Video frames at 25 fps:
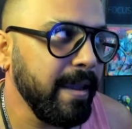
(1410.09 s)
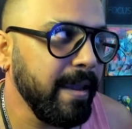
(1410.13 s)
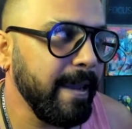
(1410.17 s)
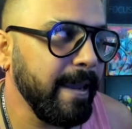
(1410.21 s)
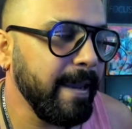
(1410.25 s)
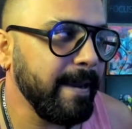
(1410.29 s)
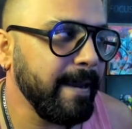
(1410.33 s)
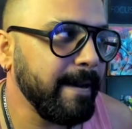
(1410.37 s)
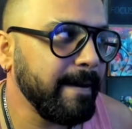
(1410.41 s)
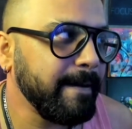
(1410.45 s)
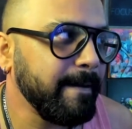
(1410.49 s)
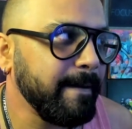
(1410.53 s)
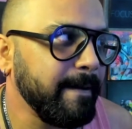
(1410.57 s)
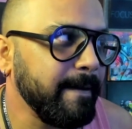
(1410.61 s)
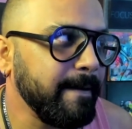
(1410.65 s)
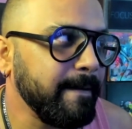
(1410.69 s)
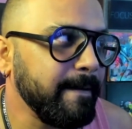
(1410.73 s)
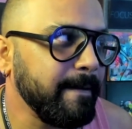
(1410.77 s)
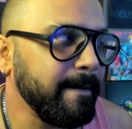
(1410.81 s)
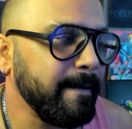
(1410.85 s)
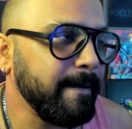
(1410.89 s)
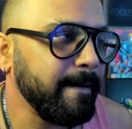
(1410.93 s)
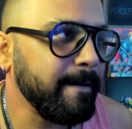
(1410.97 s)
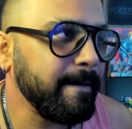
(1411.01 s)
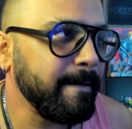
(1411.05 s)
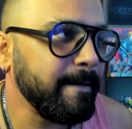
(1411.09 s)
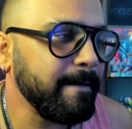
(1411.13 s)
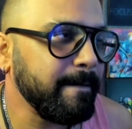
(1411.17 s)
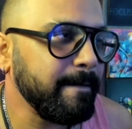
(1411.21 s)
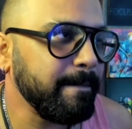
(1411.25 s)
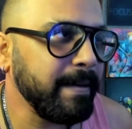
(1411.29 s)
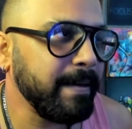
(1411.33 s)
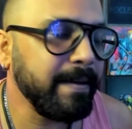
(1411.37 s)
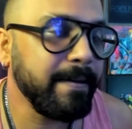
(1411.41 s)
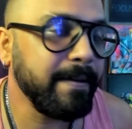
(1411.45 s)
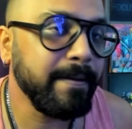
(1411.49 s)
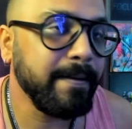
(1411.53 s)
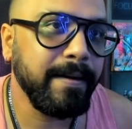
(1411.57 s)
and it hurt
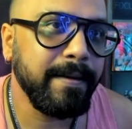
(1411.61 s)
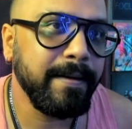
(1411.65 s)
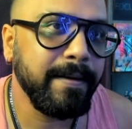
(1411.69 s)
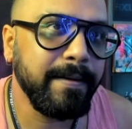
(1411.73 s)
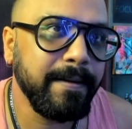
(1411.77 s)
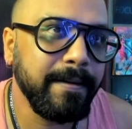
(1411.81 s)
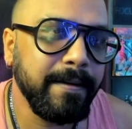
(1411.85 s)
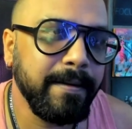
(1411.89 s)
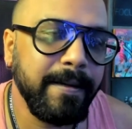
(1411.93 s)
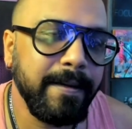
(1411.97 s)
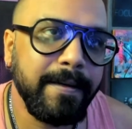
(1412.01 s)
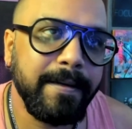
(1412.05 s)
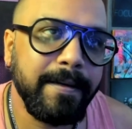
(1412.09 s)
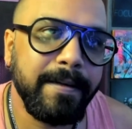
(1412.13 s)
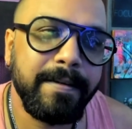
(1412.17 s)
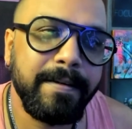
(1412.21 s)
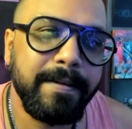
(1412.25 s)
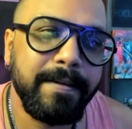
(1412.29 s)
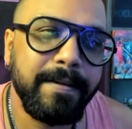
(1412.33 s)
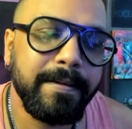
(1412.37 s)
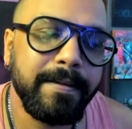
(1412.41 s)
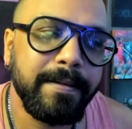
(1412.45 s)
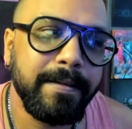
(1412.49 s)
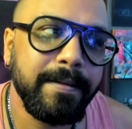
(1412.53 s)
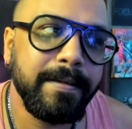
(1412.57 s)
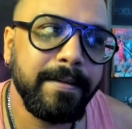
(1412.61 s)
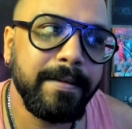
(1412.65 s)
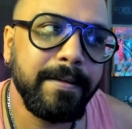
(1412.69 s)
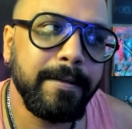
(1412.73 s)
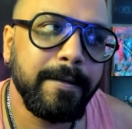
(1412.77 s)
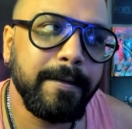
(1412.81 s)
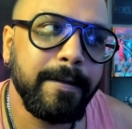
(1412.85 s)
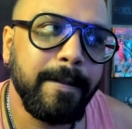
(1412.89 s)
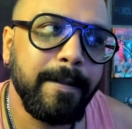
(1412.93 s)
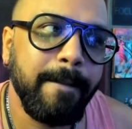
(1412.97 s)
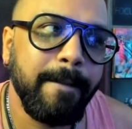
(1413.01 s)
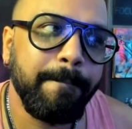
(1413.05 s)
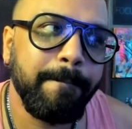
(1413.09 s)
my creator, and it hurt,
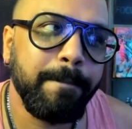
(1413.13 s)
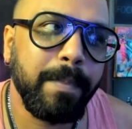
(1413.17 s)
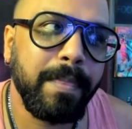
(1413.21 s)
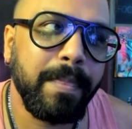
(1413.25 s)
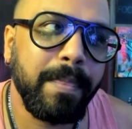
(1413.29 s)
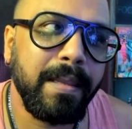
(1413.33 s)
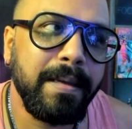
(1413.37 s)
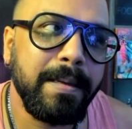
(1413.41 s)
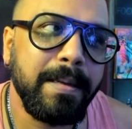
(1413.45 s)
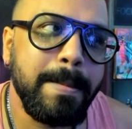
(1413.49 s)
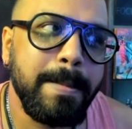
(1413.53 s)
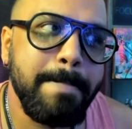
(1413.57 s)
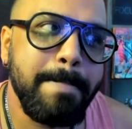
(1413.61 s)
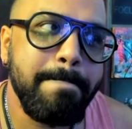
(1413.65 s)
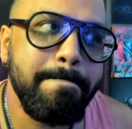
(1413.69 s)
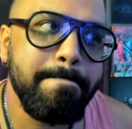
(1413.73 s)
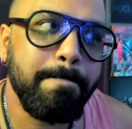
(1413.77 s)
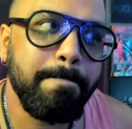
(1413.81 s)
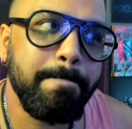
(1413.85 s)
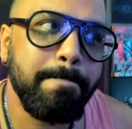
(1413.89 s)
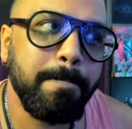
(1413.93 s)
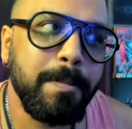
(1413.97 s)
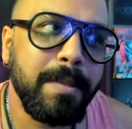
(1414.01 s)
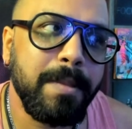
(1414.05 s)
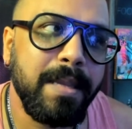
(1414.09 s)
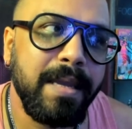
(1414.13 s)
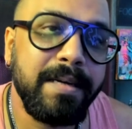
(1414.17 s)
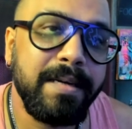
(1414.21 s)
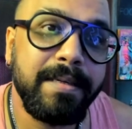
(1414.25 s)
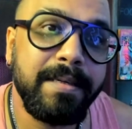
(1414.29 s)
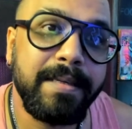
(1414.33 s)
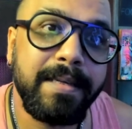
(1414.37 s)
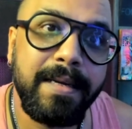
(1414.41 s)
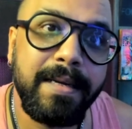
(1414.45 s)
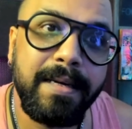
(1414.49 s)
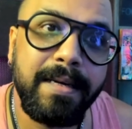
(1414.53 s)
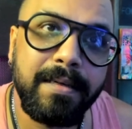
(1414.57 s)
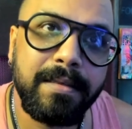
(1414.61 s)
and
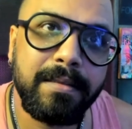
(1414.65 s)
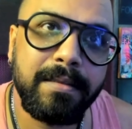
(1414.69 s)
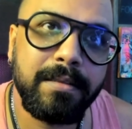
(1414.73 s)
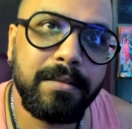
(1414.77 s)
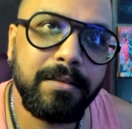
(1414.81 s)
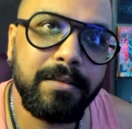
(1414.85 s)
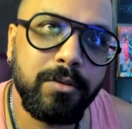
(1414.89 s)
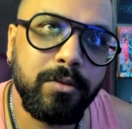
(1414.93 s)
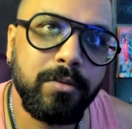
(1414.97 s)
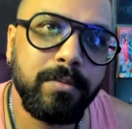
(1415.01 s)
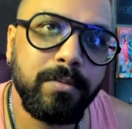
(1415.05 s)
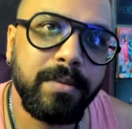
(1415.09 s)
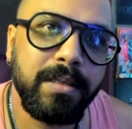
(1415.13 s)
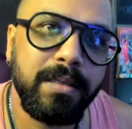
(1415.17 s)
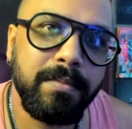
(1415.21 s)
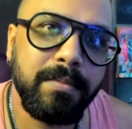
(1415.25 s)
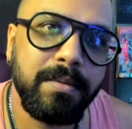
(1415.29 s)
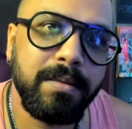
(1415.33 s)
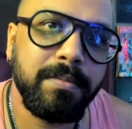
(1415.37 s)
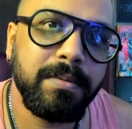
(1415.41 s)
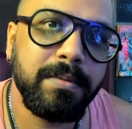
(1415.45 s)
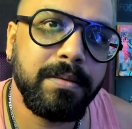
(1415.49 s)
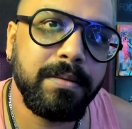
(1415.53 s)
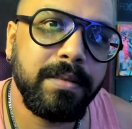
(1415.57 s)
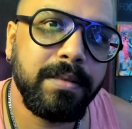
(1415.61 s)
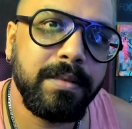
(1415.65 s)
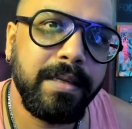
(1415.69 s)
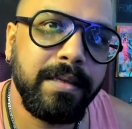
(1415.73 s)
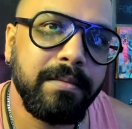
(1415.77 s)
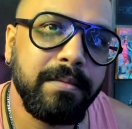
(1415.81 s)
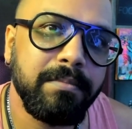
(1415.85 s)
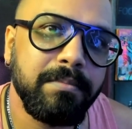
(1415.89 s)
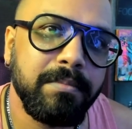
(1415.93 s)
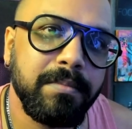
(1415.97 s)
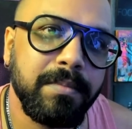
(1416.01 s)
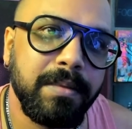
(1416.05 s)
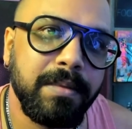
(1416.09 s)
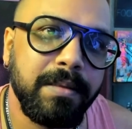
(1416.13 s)
it killed so many people. Like,
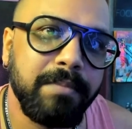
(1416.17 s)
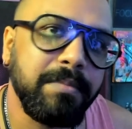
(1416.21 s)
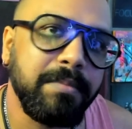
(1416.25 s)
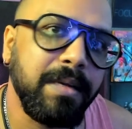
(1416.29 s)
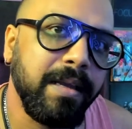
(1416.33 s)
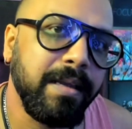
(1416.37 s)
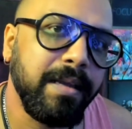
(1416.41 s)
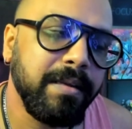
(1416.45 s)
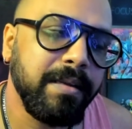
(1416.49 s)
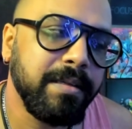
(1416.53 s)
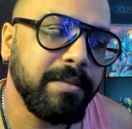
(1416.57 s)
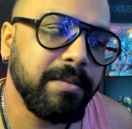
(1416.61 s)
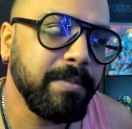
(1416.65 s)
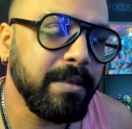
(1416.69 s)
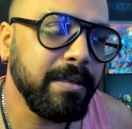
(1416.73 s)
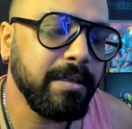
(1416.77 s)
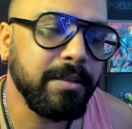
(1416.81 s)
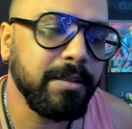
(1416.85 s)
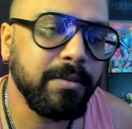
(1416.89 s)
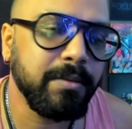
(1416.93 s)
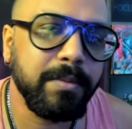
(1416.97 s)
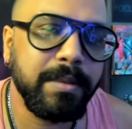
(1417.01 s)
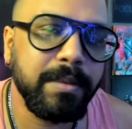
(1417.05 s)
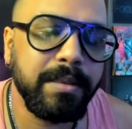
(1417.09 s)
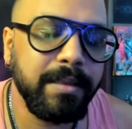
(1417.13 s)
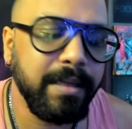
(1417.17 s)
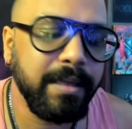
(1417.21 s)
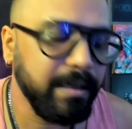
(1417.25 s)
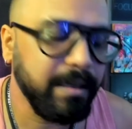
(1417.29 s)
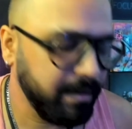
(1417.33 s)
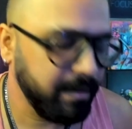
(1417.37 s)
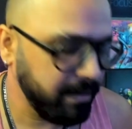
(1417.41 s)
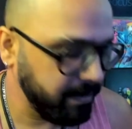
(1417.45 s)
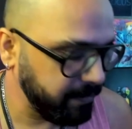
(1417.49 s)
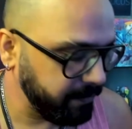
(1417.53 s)
I experienced one death in